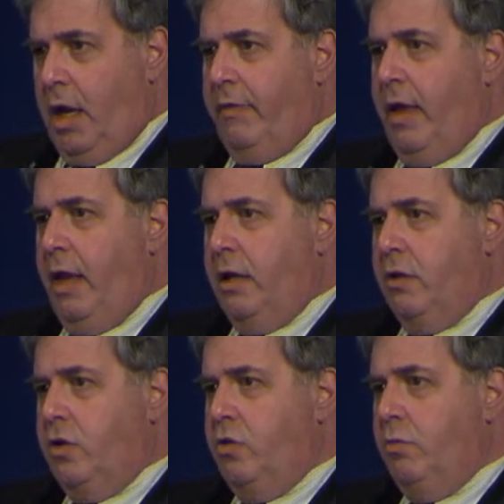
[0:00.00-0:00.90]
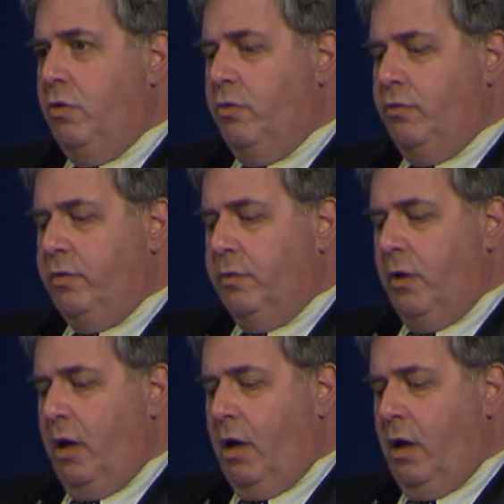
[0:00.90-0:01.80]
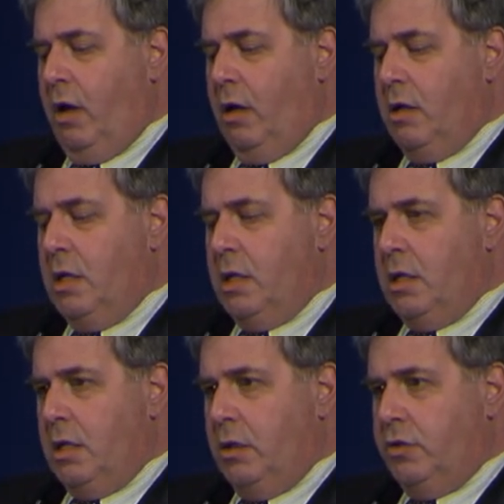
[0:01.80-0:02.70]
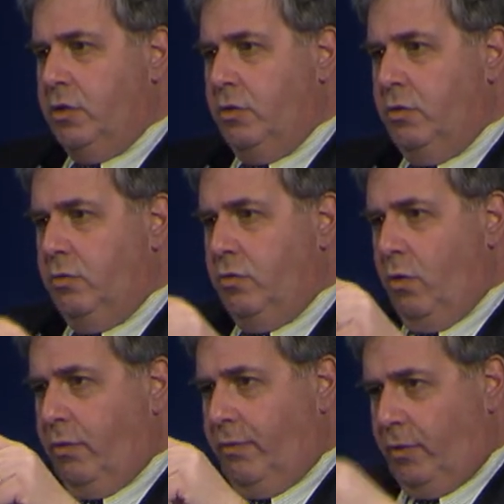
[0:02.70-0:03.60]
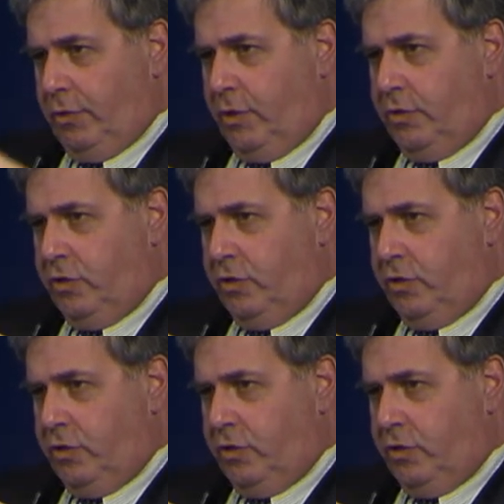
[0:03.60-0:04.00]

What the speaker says: And then you moved to North Fulton